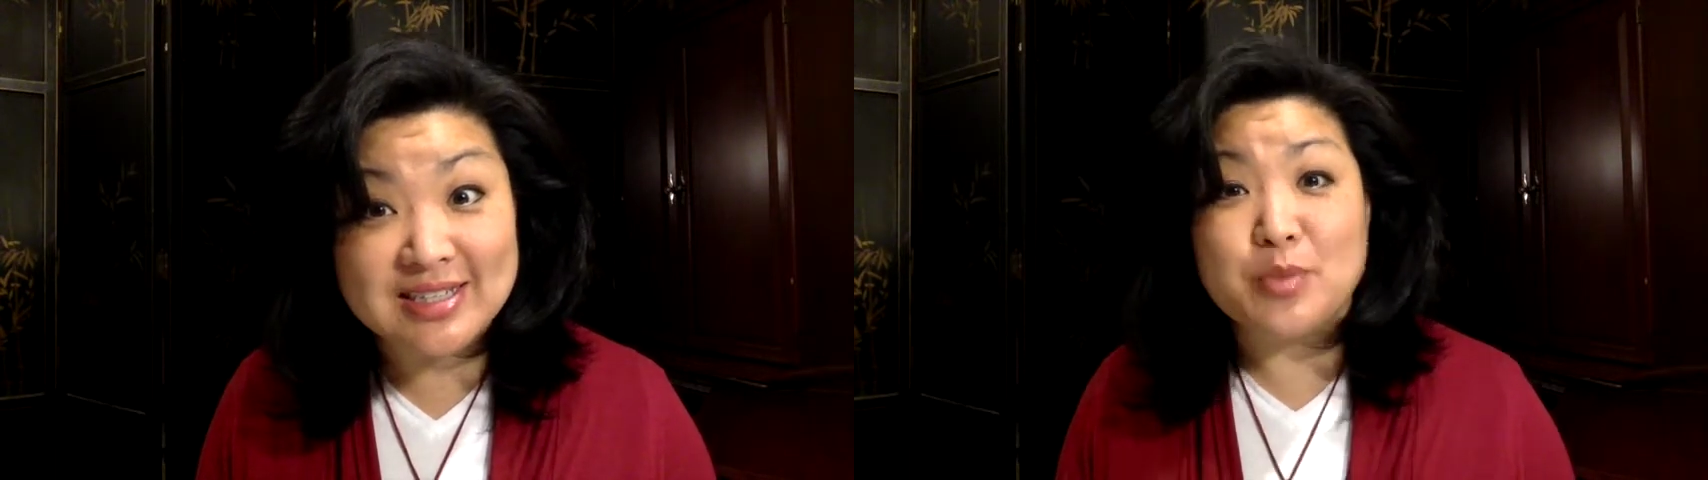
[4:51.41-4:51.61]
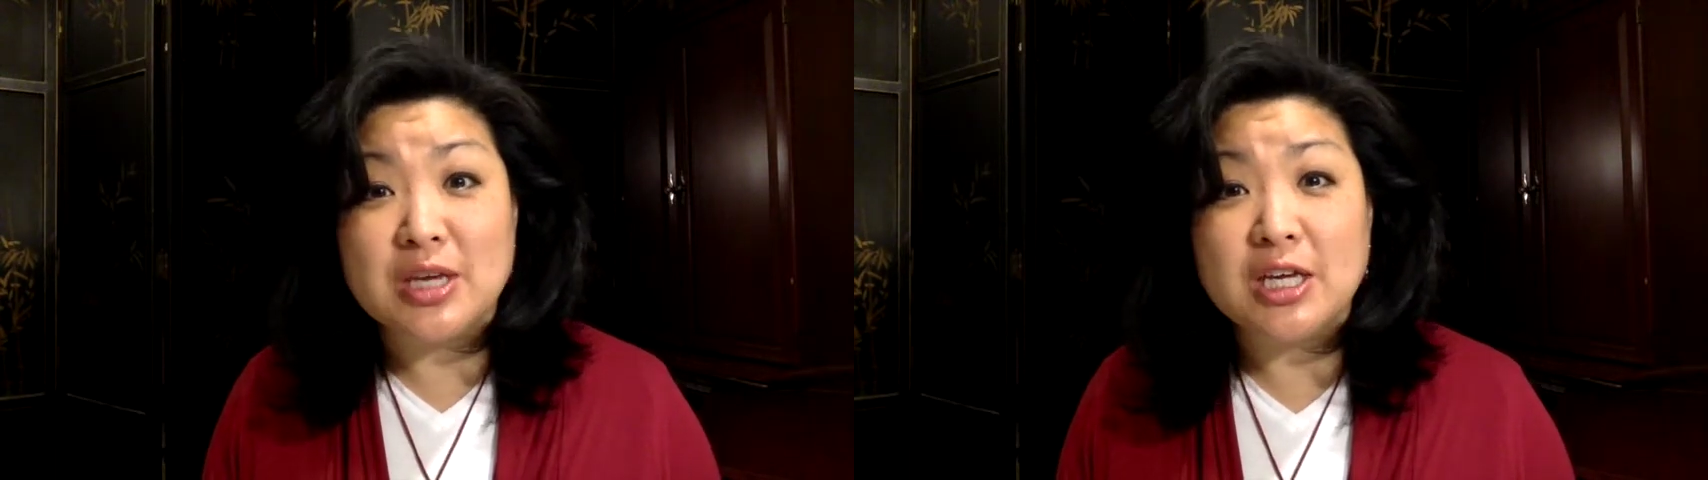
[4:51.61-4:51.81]

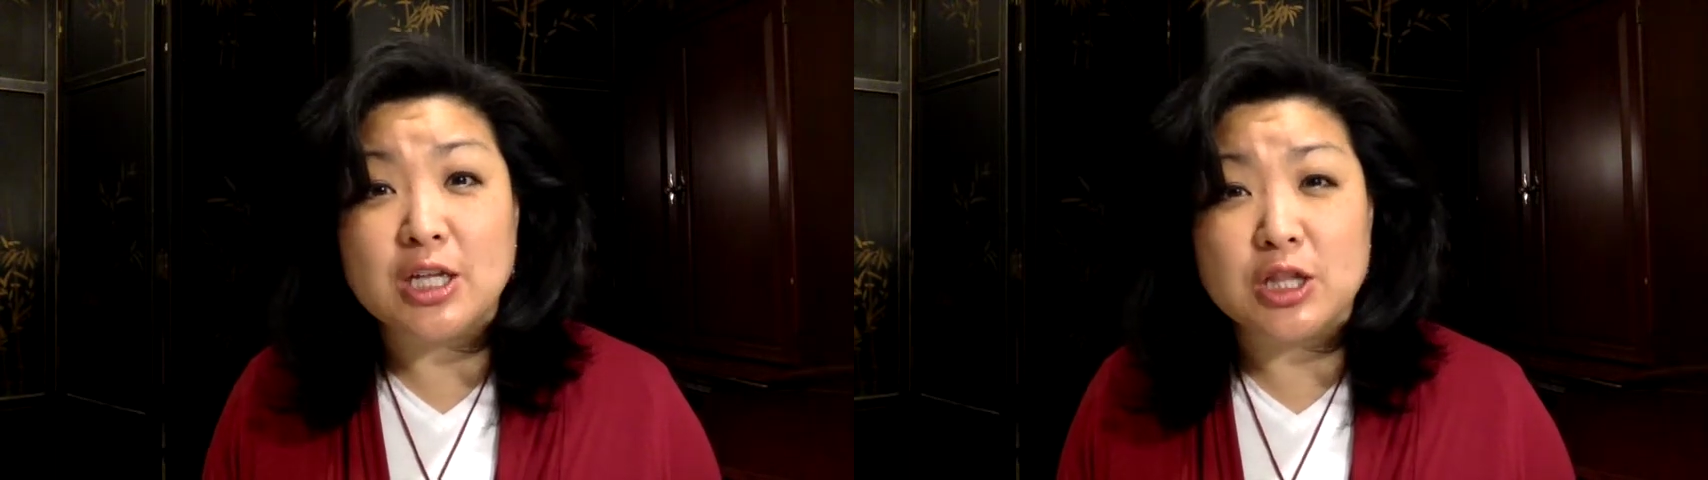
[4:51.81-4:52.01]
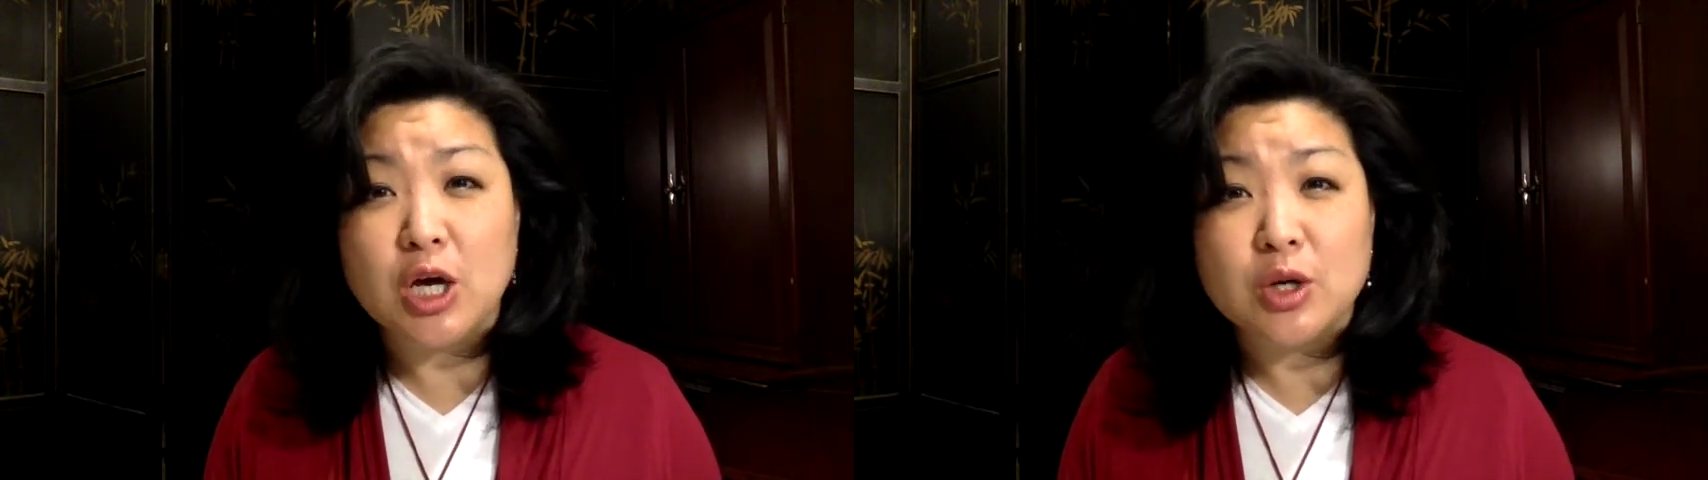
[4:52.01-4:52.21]
Being
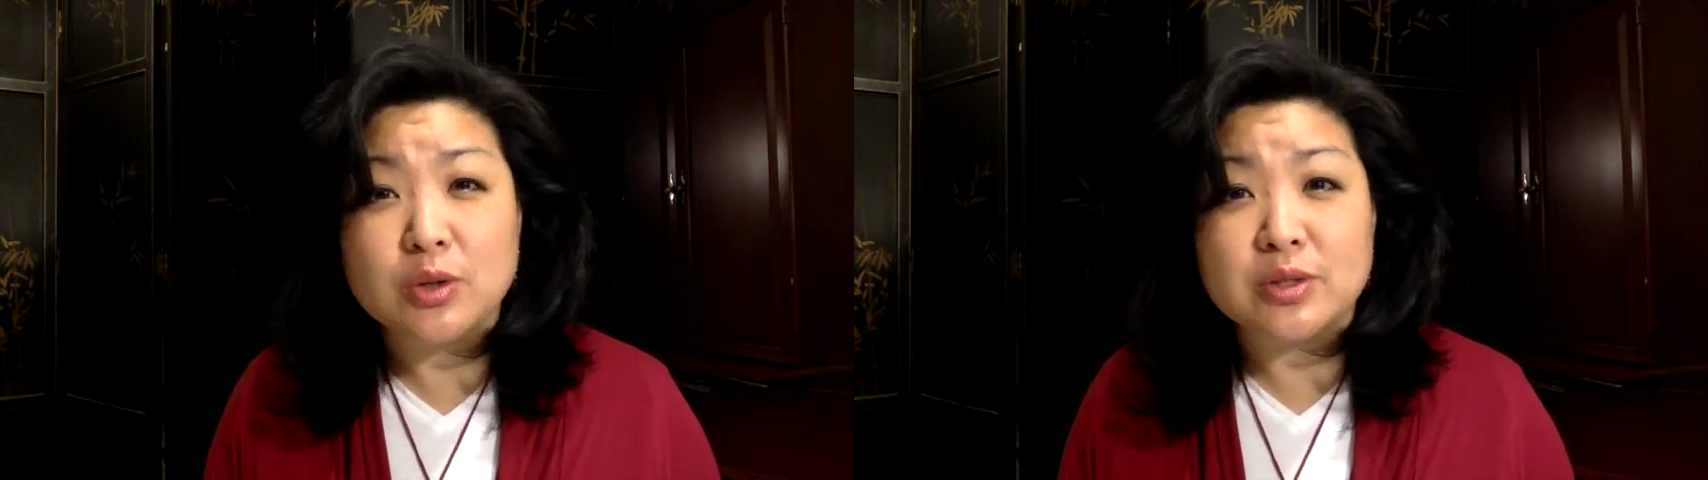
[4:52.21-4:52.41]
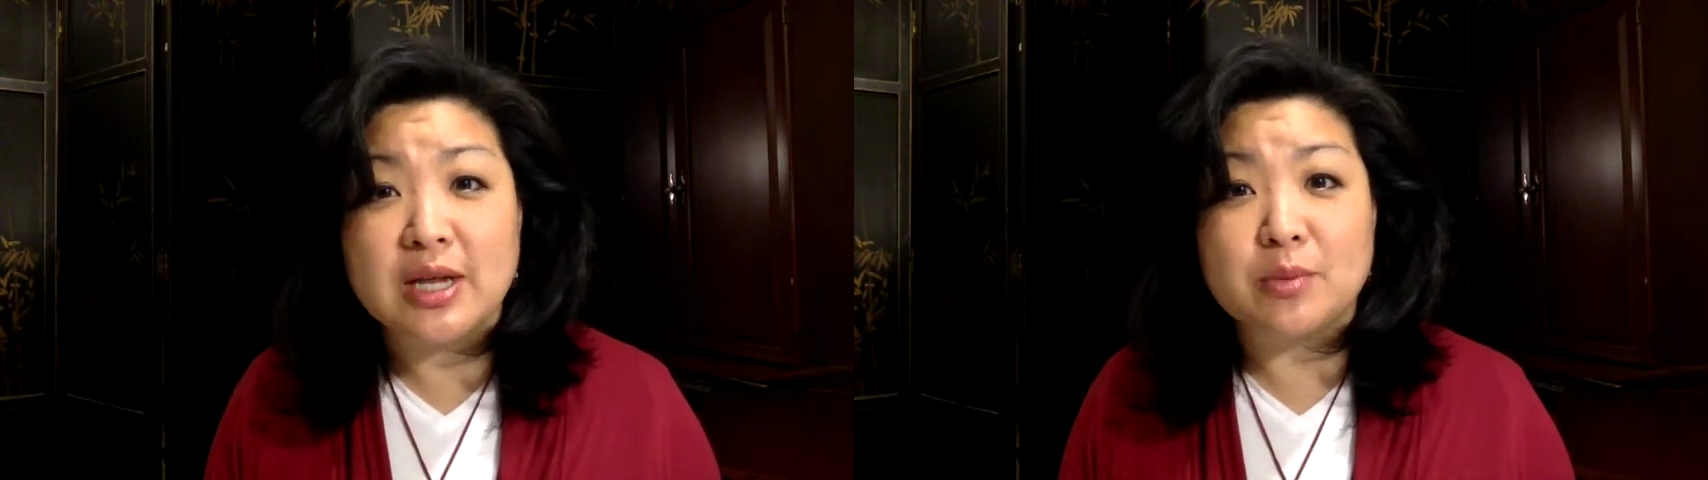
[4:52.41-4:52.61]

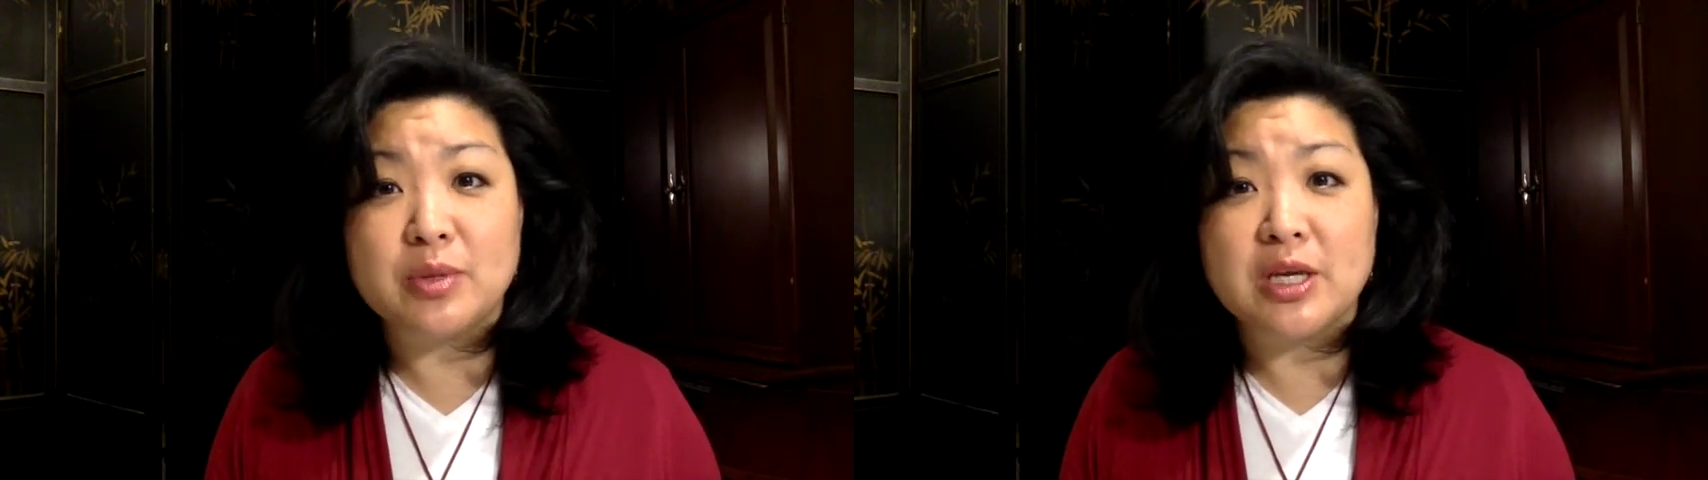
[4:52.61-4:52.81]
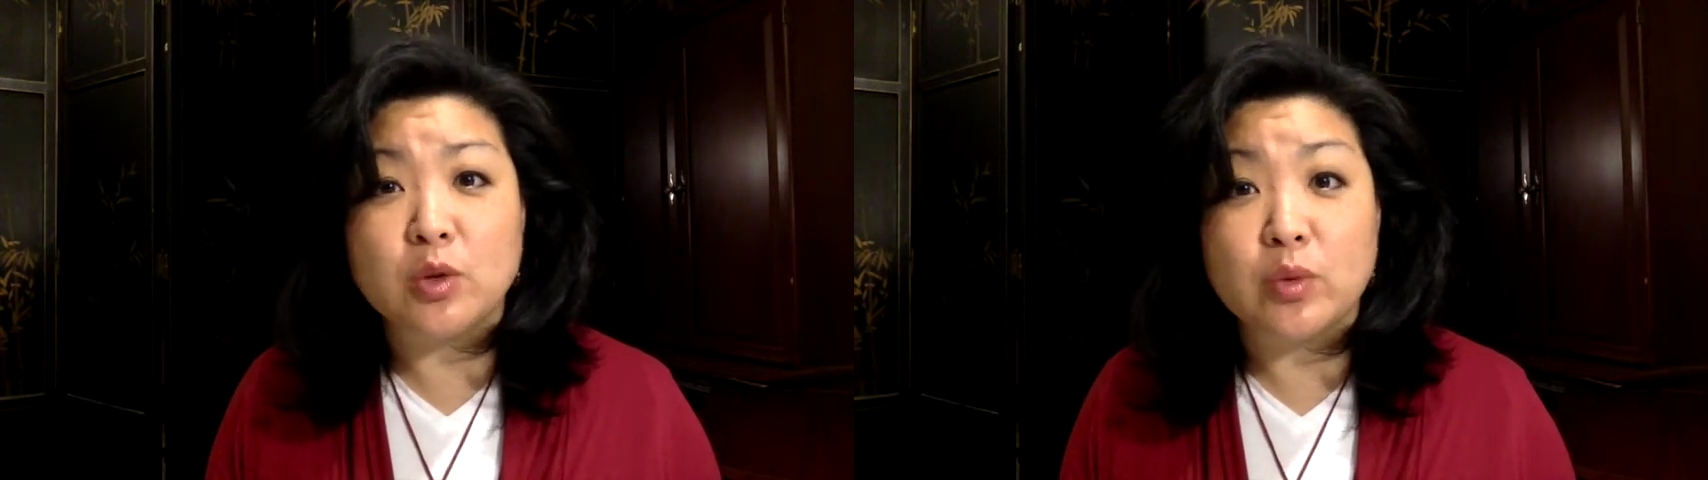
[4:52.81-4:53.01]
alone and being